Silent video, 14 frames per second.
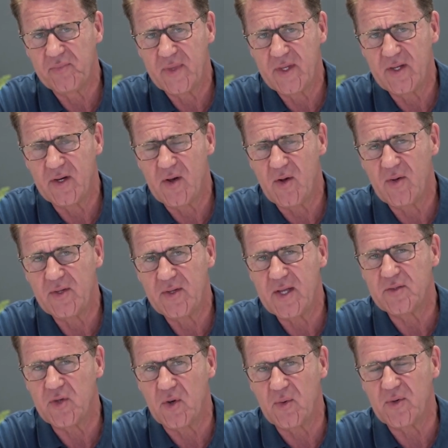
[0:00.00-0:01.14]
you know, and
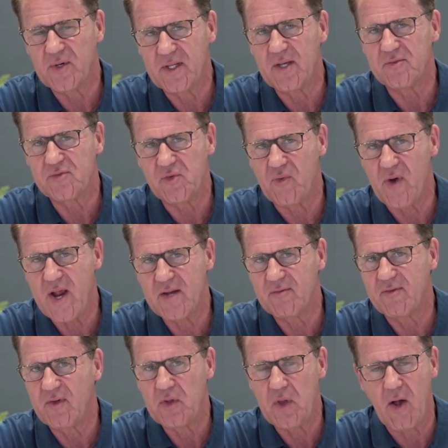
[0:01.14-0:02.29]
that the Lord gives rain
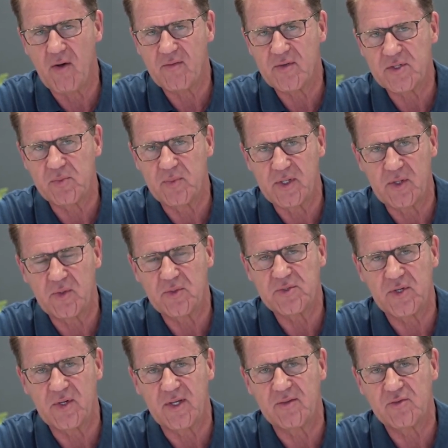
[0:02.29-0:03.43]
for the harvest, but He
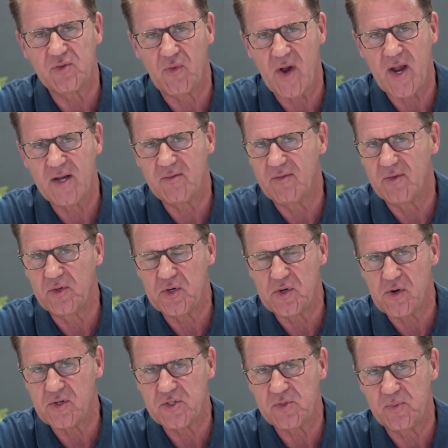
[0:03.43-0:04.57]
also gives rain for the
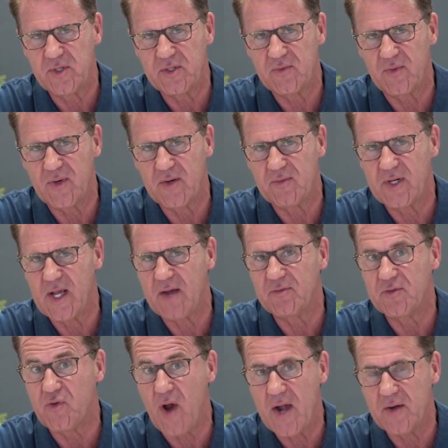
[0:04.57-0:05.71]
nourishment where we
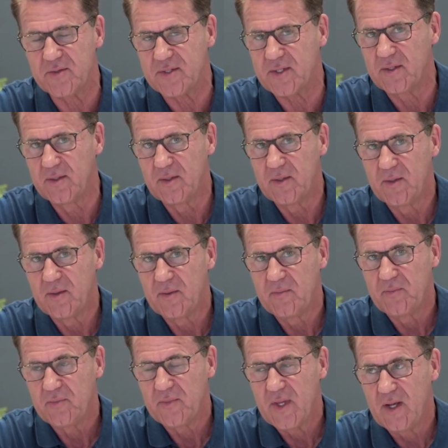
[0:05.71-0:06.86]
have drought.
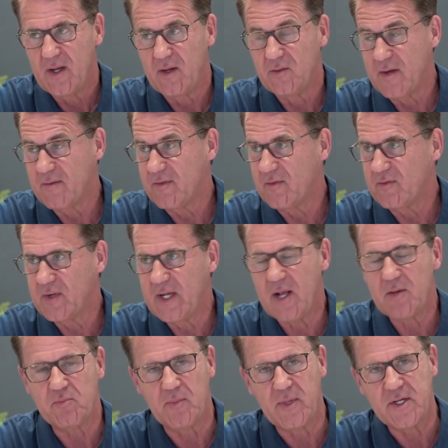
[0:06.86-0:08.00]
I'll never
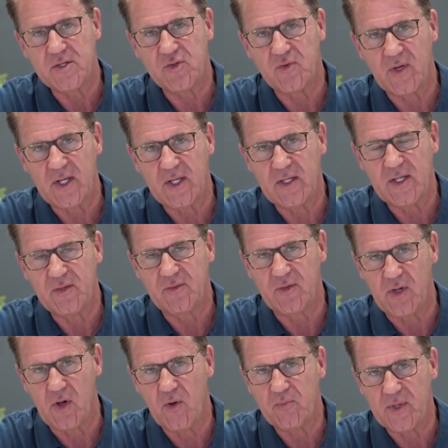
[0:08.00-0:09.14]
forget ministering in
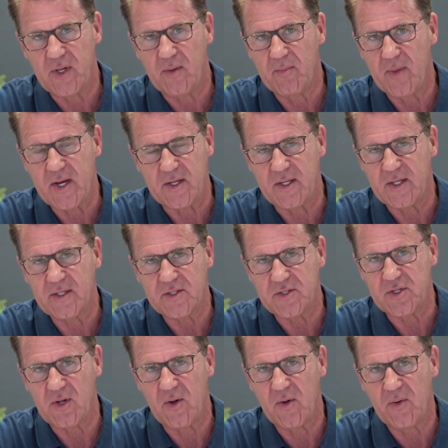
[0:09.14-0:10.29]
Ethiopia many years
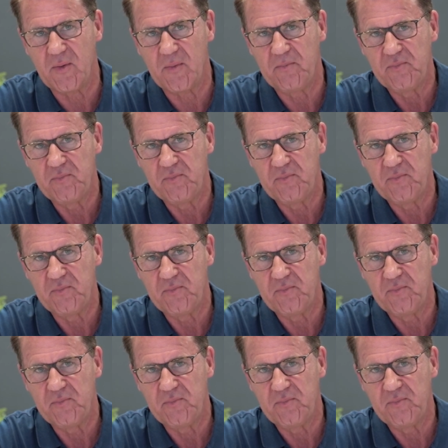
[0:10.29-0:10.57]
ago,